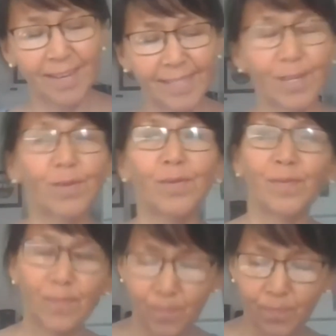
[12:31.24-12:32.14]

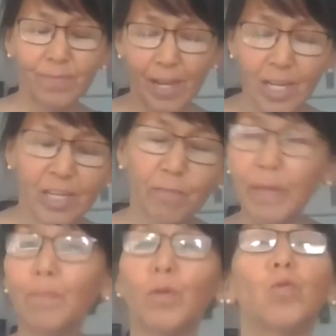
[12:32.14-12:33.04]
So a lot of
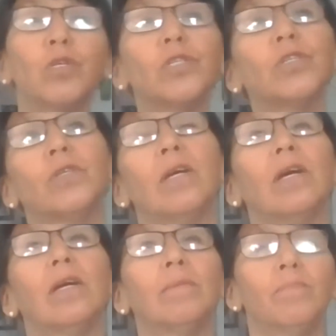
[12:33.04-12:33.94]
people order
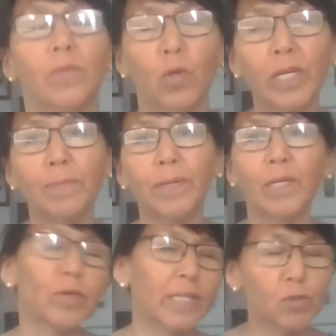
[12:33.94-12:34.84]
quite a bit,
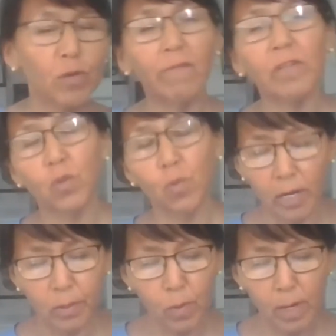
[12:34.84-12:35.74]
or they travel to
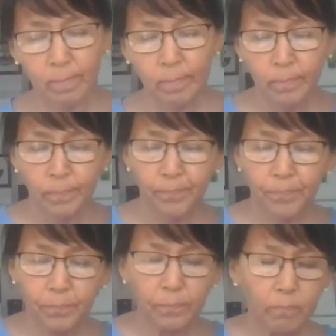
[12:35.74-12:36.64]
Ottawa.
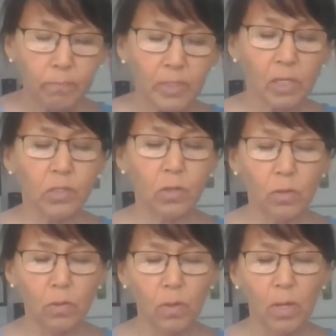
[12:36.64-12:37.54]

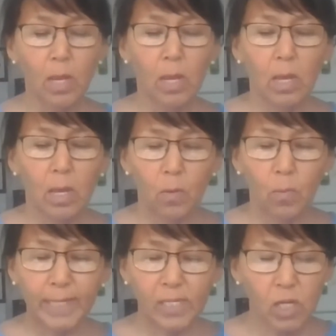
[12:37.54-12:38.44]
So
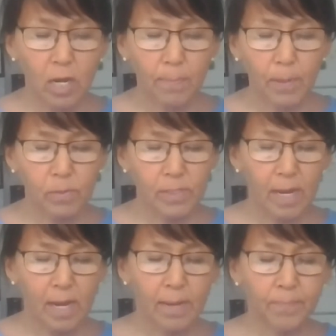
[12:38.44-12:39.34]
when I talk about
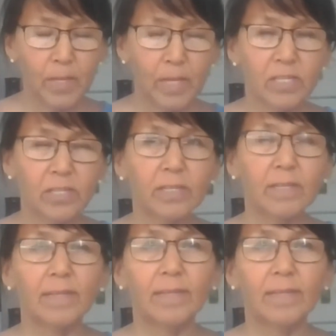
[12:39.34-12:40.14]
just